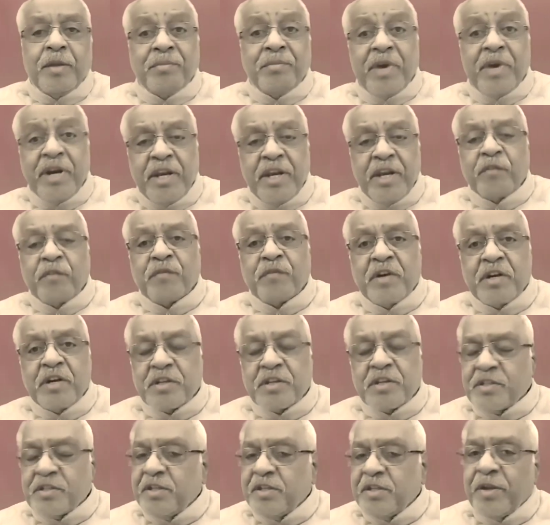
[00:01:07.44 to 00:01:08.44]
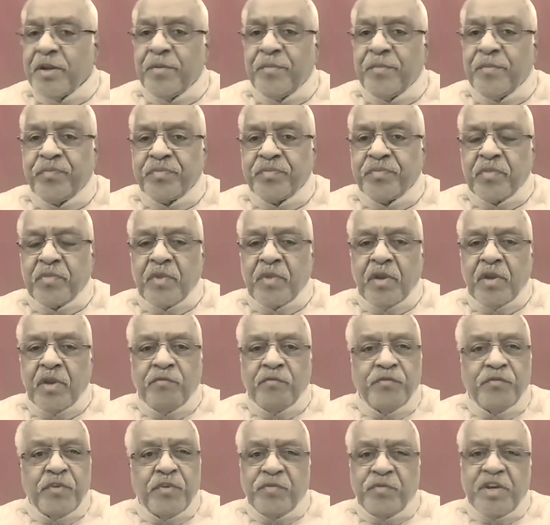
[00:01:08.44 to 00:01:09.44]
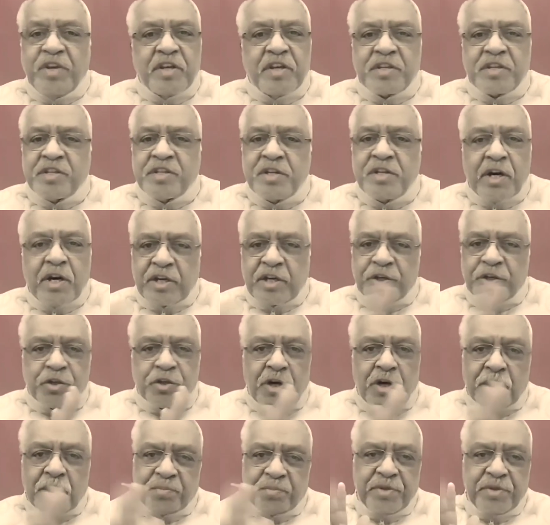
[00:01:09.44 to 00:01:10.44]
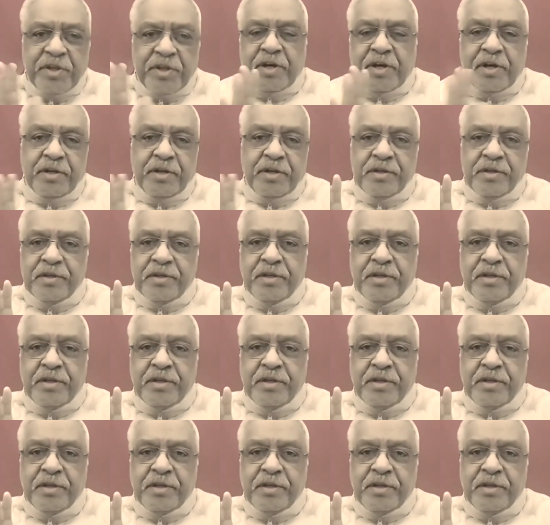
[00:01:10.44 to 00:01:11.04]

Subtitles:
My dear friends, 50 years is not a short period.